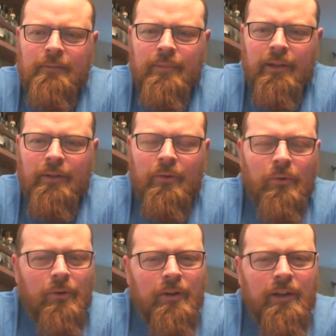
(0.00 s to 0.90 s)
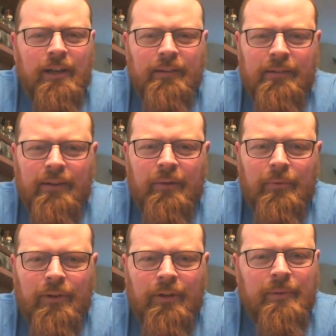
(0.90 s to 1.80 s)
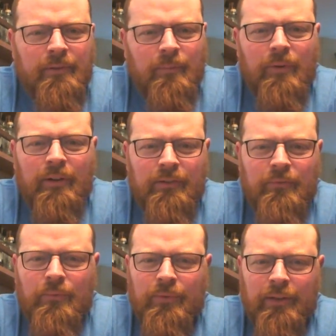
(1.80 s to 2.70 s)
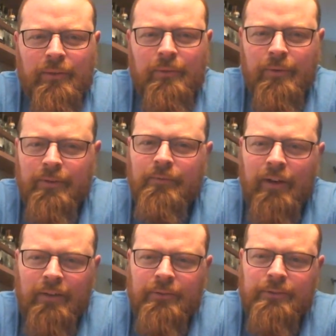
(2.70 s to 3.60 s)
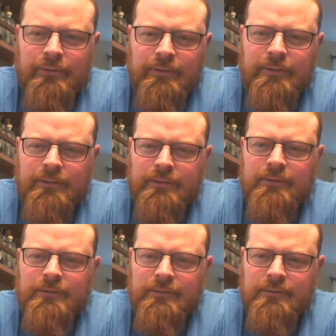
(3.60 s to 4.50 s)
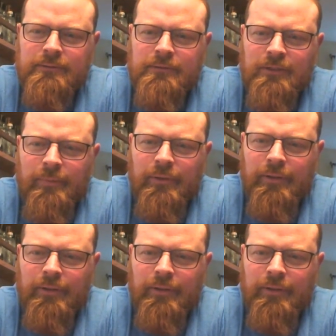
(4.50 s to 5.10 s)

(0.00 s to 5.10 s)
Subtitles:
Being a quarter cask, I would not be surprised if it was like a 3 to 5 year old, to be